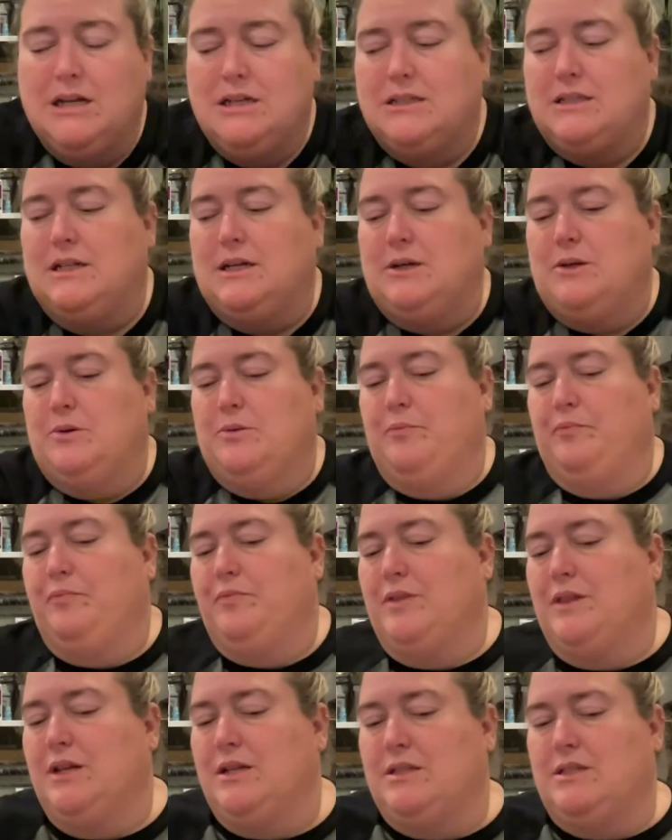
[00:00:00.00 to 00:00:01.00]
so
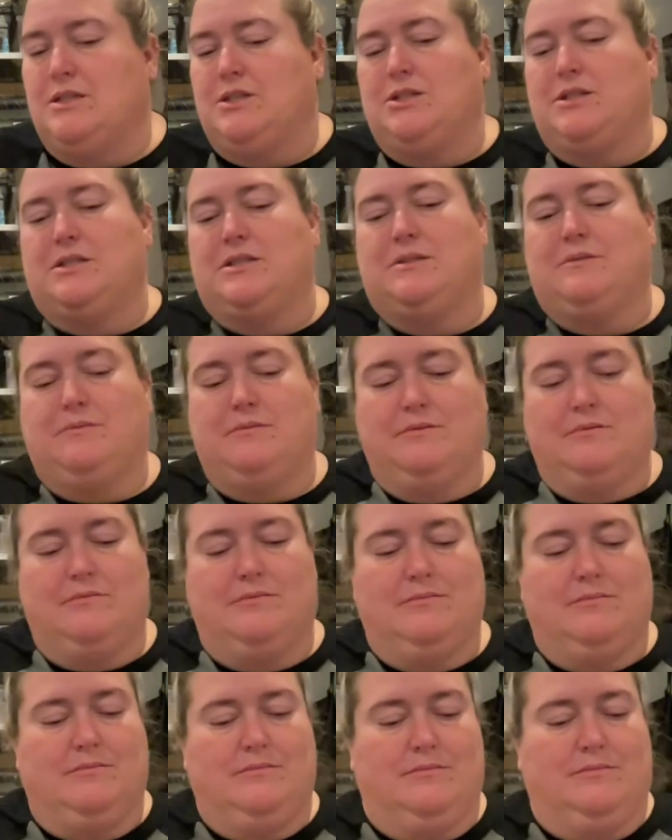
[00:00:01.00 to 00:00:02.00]
this is just,
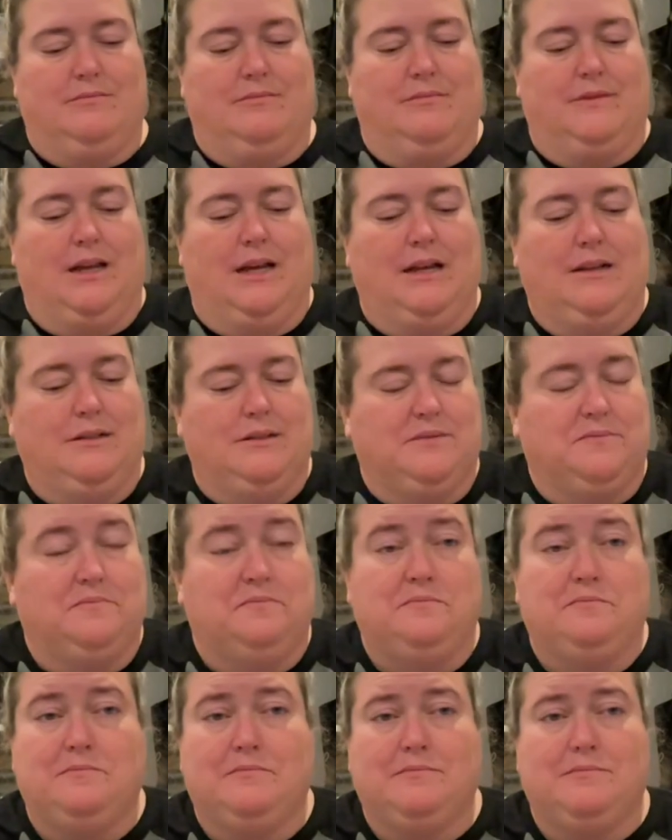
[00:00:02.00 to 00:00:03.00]
I don't know,
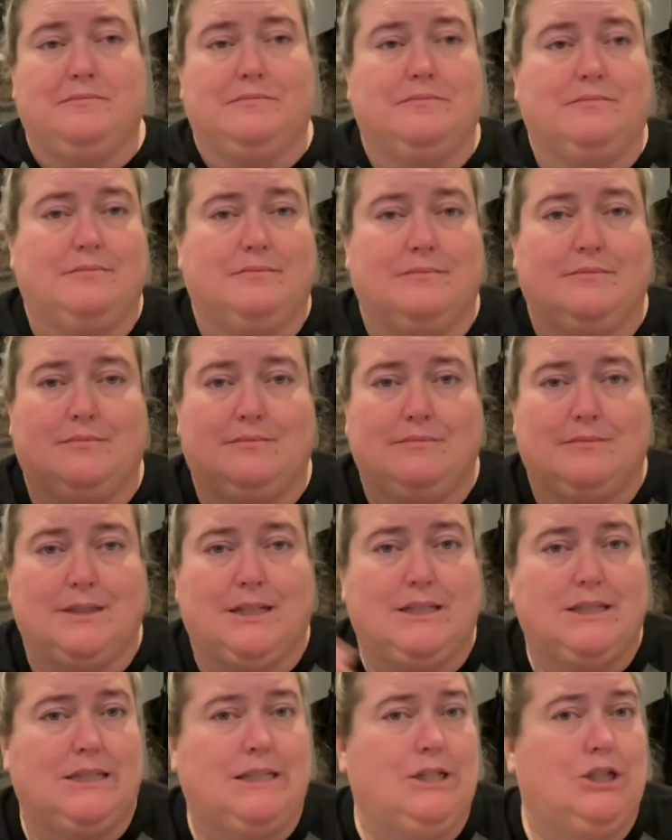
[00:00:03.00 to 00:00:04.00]

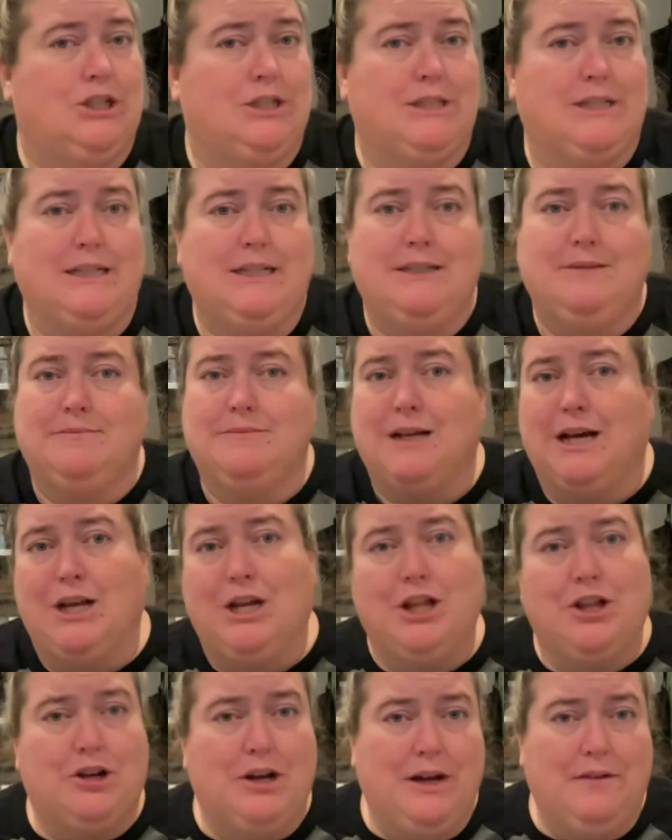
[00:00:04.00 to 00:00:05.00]
seriously,
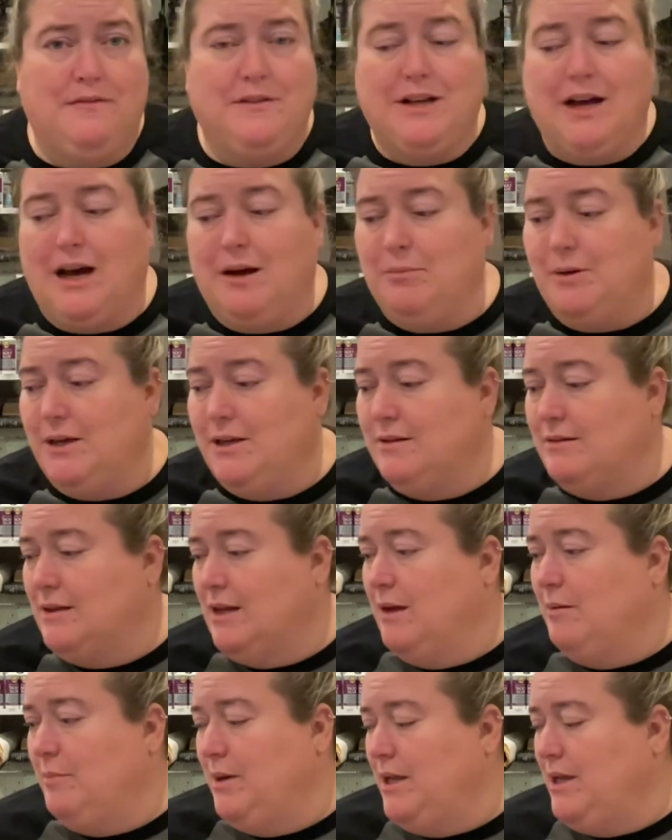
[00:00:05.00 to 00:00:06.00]
another effing hobby.
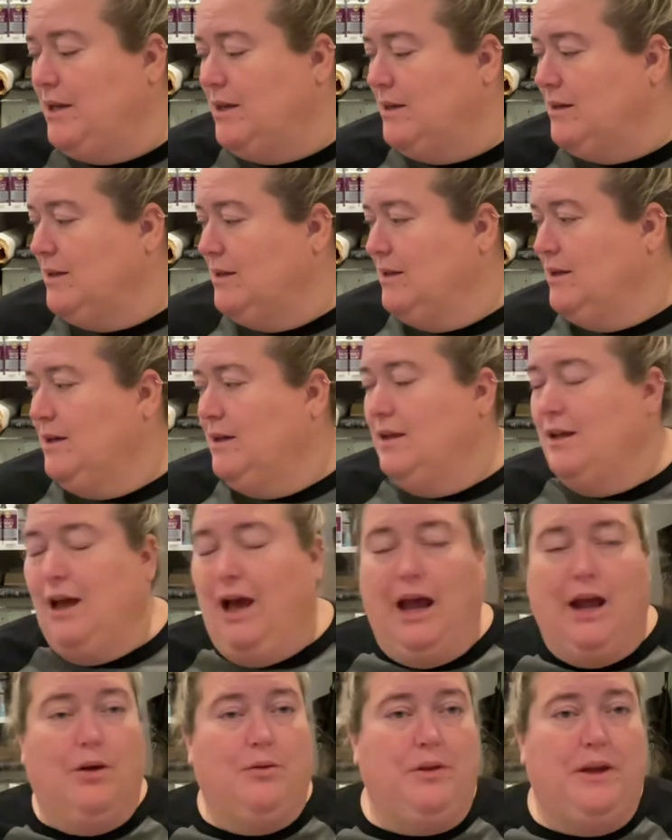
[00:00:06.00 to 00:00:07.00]
I mean,
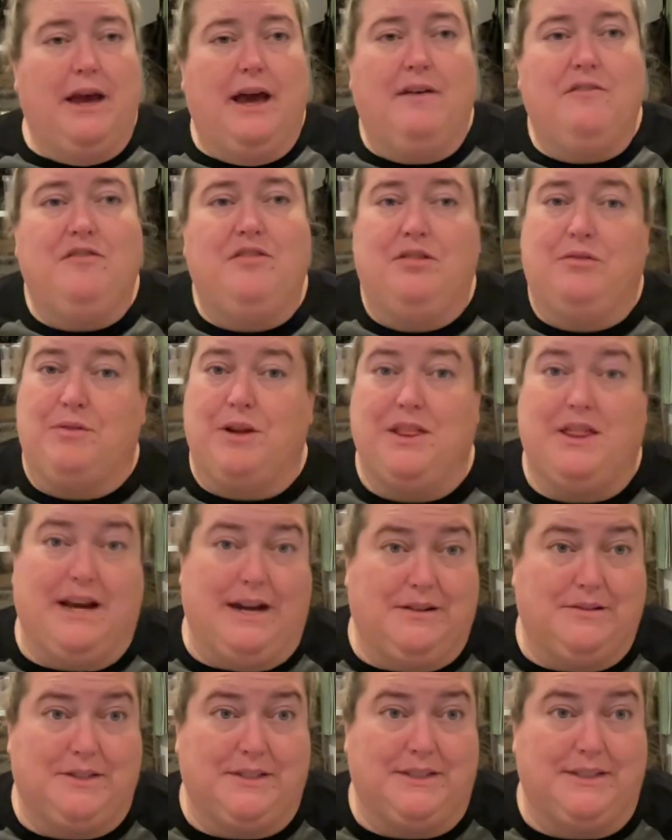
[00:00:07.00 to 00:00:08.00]
I only have
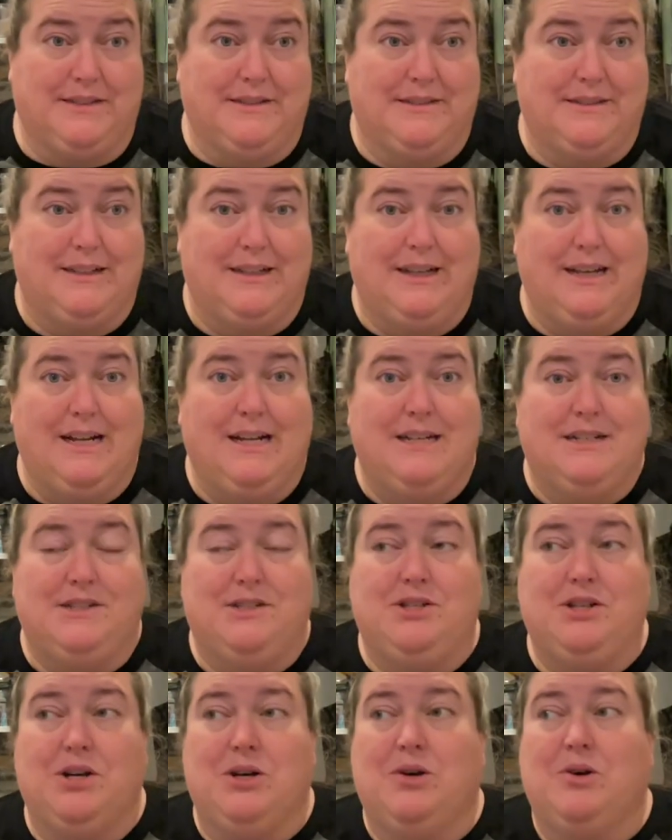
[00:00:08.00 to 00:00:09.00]
3,000.
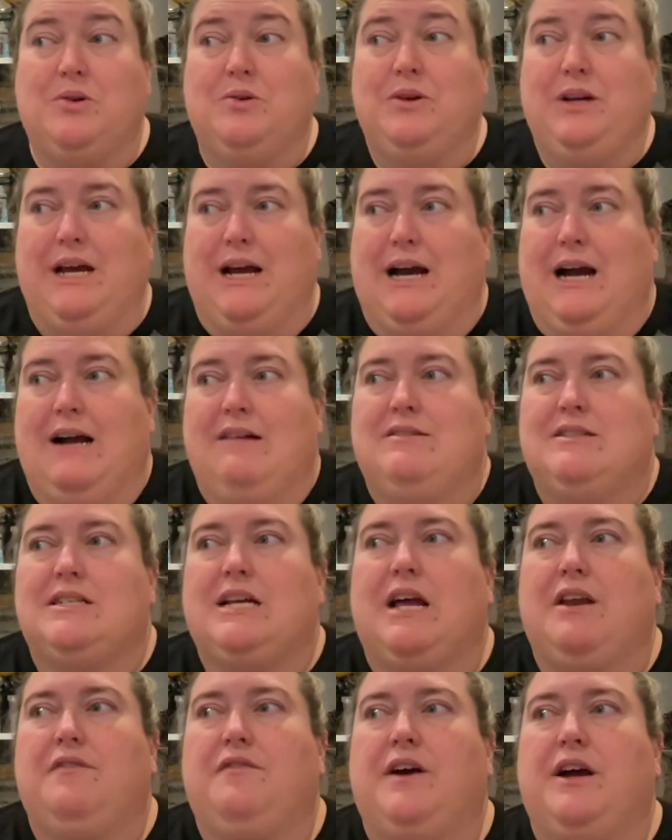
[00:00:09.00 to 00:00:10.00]
So yeah, I've just
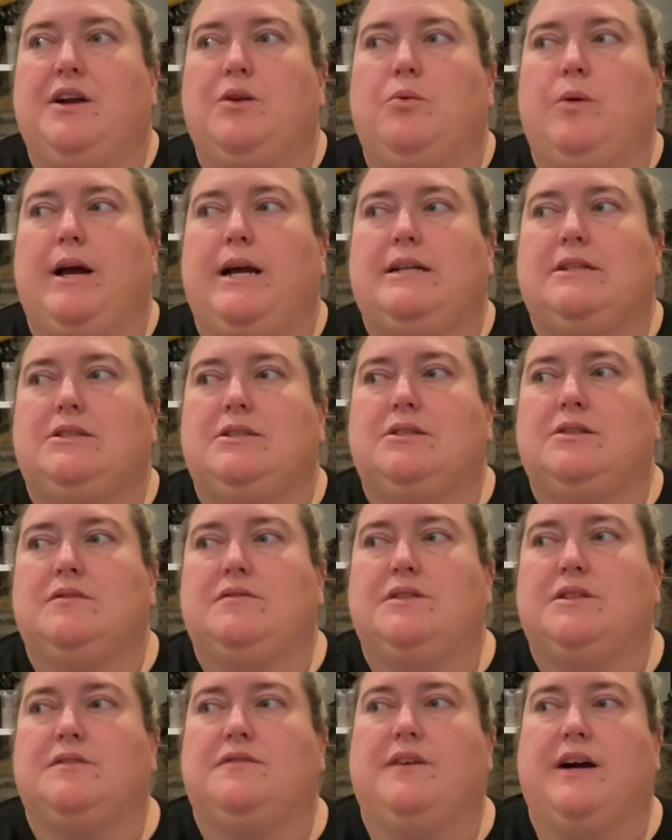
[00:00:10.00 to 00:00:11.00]
got to find a way to
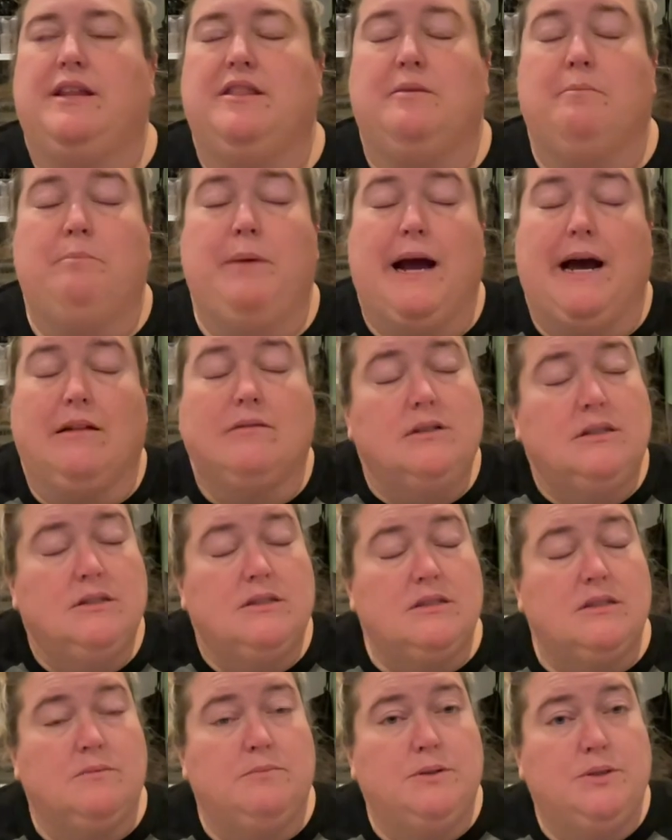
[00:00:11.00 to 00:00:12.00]
find the
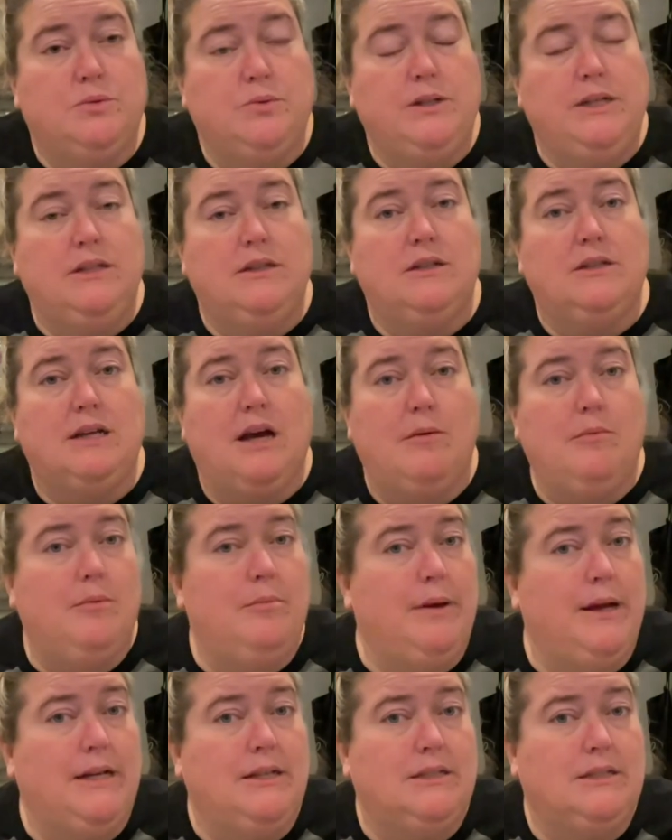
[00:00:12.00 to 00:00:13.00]
balance between the diamond
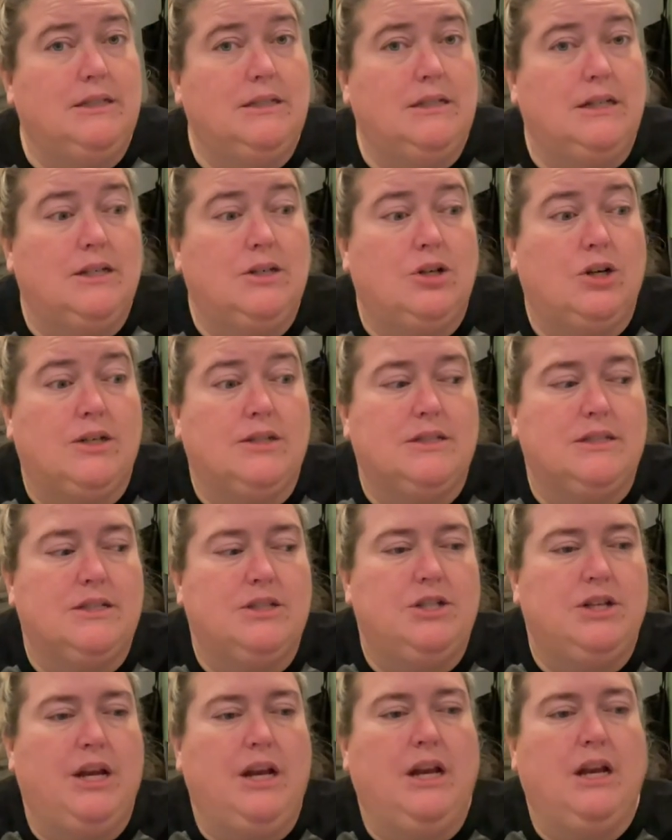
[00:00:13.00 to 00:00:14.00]
painting and
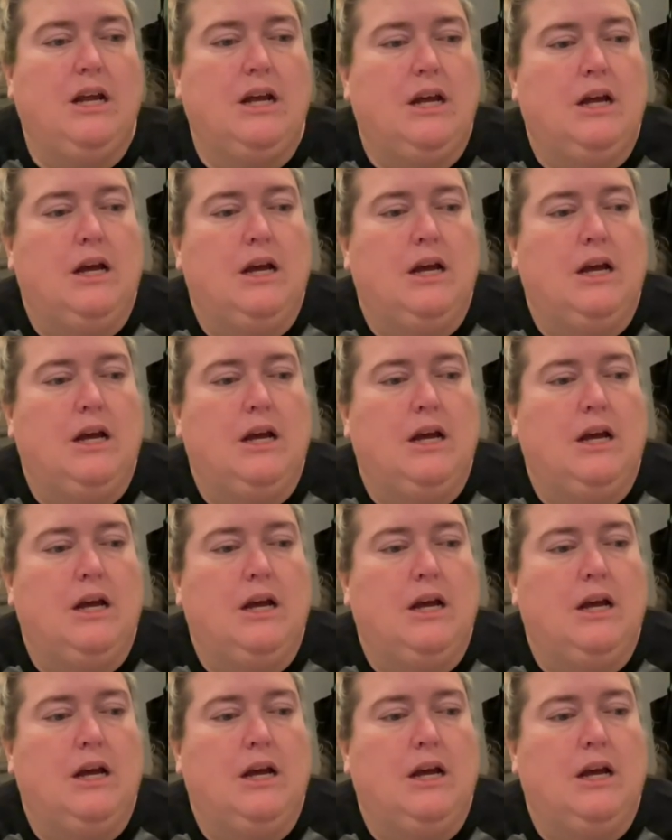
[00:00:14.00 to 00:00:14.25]
cross-stitching,